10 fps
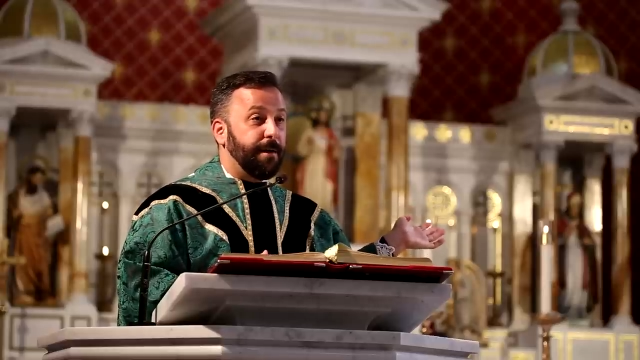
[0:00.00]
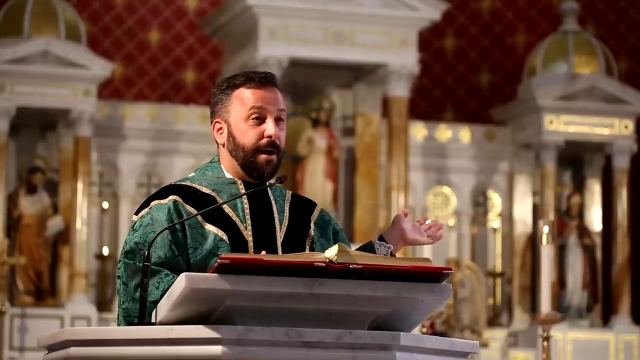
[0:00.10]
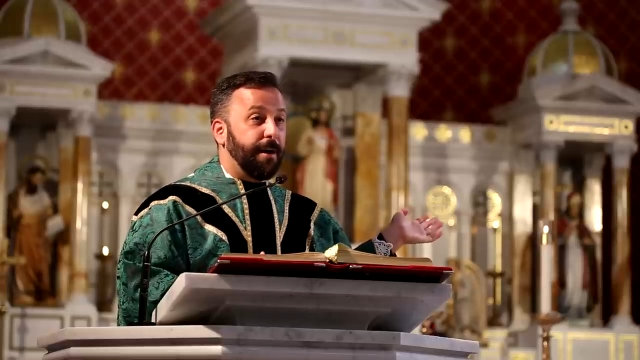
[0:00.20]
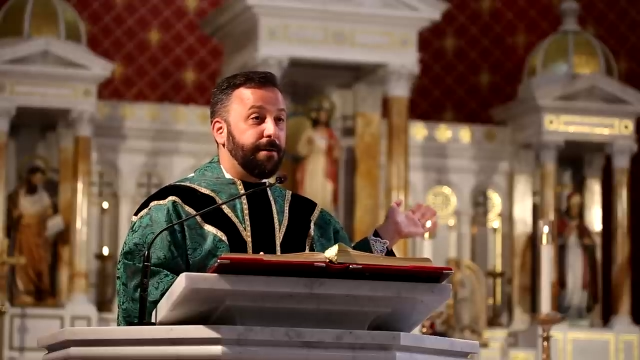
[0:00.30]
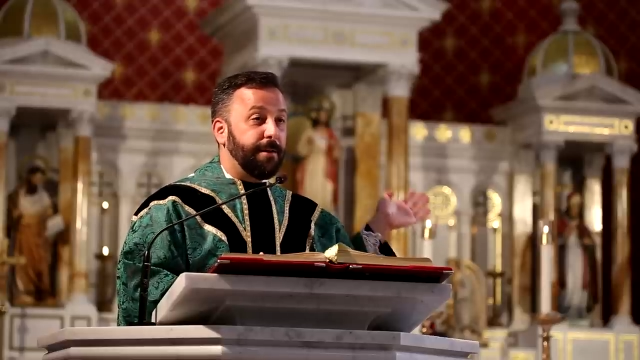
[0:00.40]

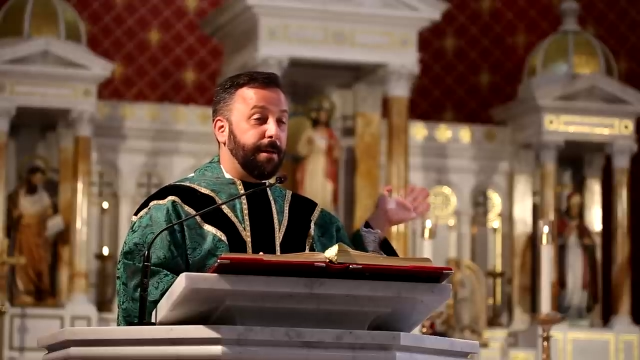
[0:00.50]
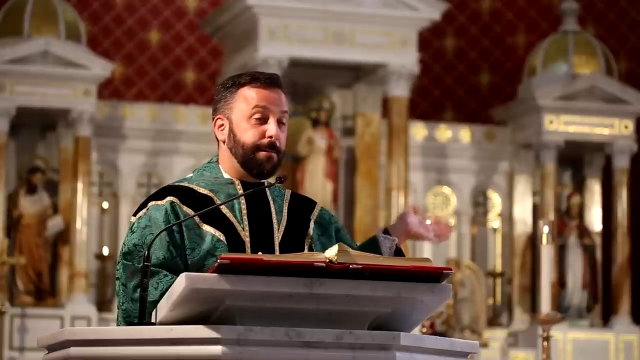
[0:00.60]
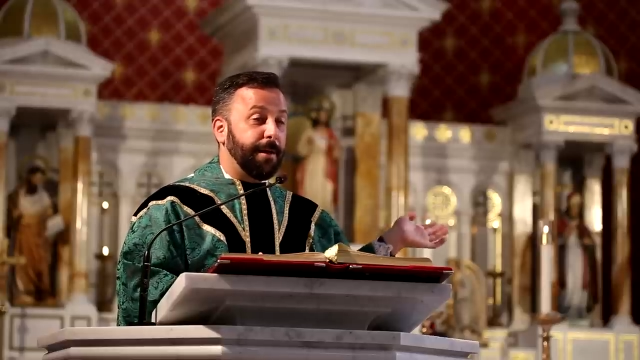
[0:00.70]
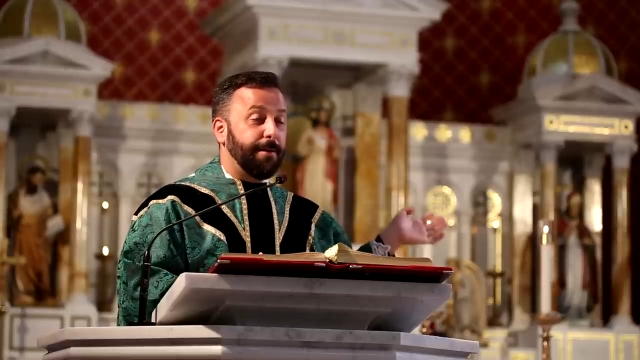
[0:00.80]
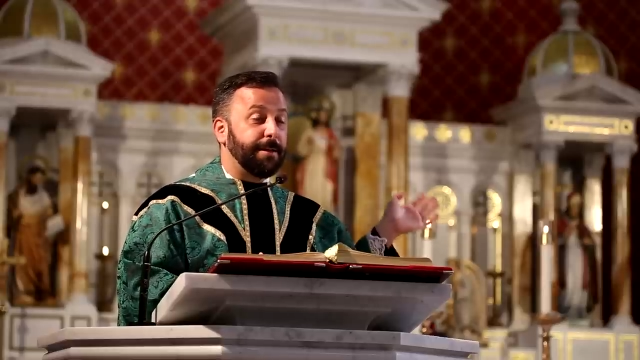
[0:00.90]
under the
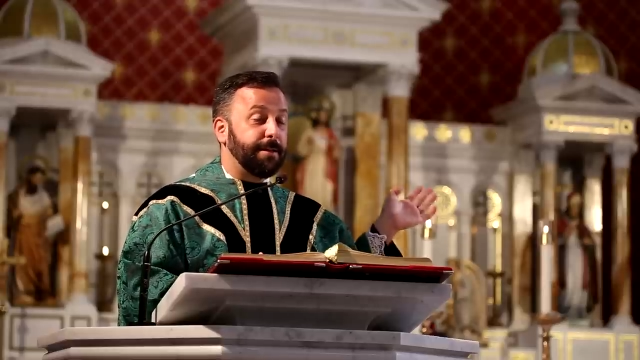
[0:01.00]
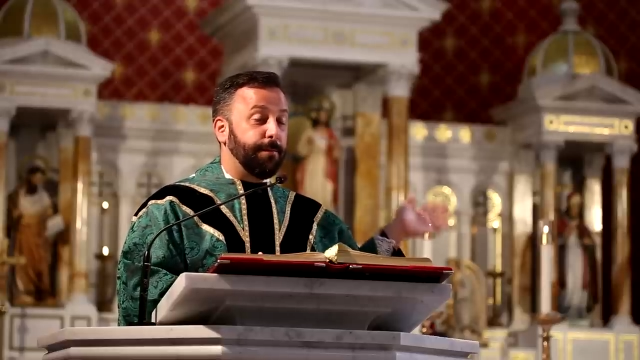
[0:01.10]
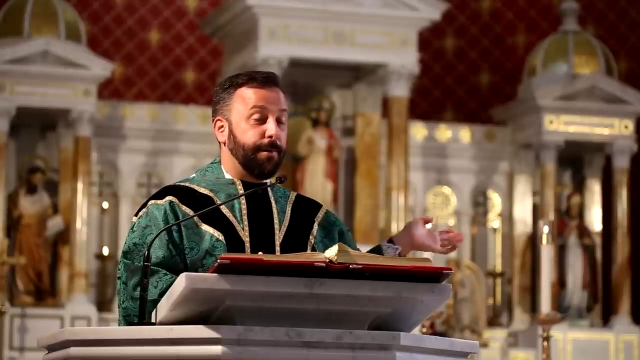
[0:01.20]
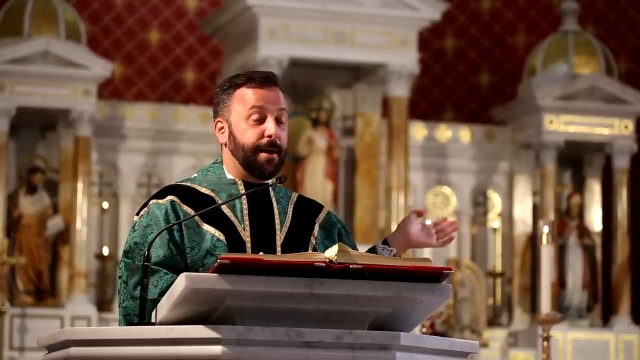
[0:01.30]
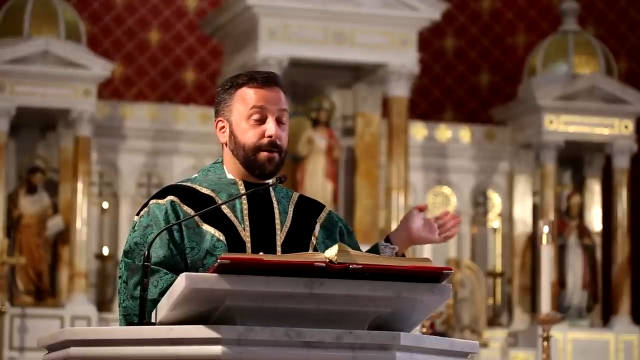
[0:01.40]
appearance of
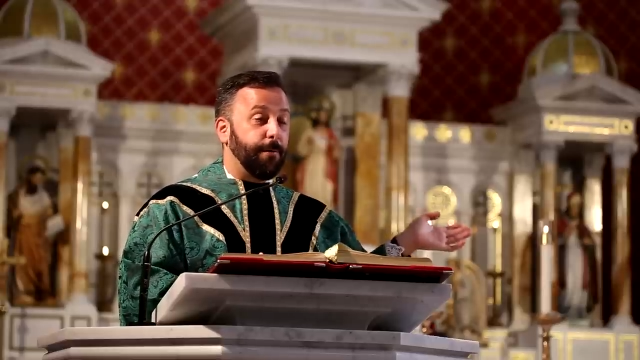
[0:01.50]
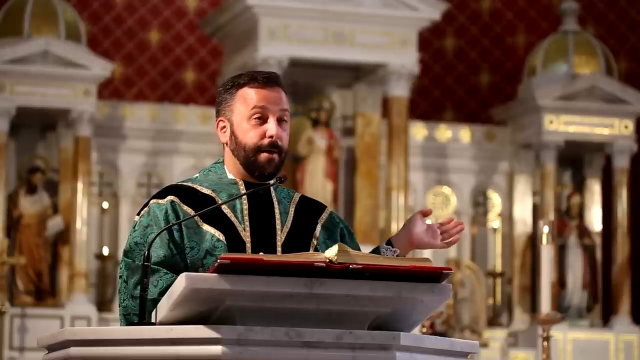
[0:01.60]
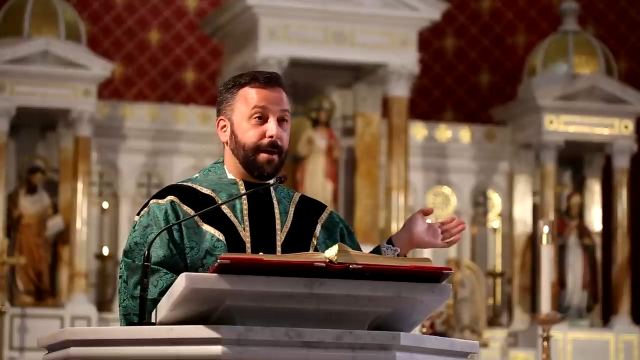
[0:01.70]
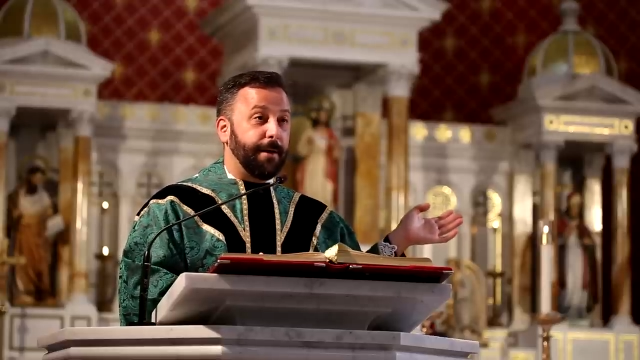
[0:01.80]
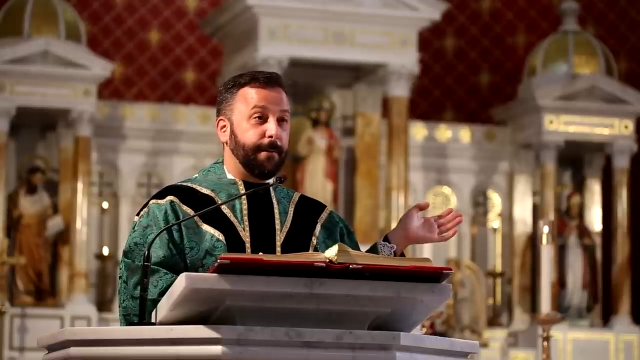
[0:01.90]
bread and
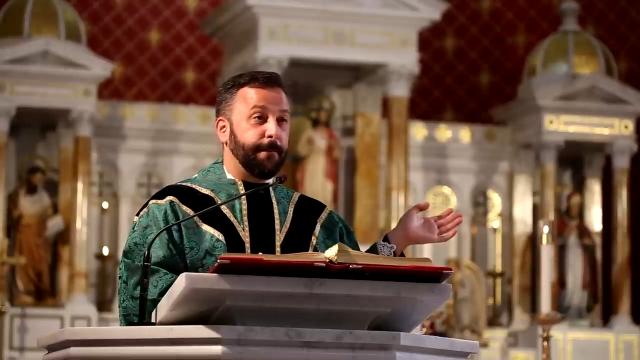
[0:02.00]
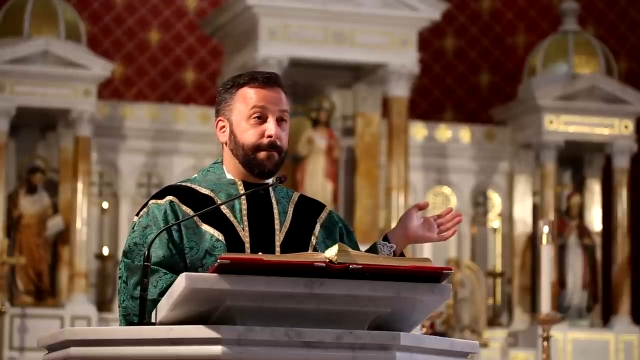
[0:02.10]
wine.